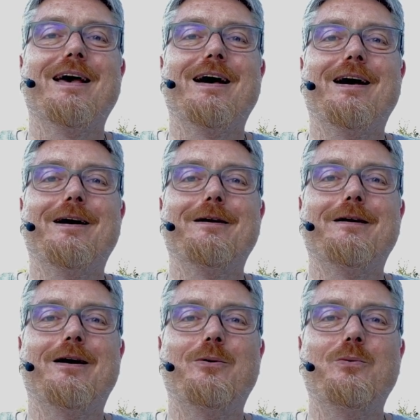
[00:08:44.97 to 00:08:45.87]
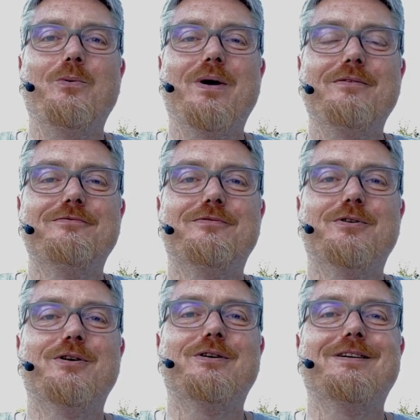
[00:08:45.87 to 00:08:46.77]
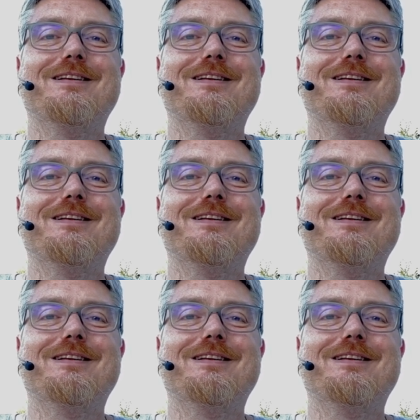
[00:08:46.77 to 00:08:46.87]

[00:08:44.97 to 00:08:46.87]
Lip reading: However,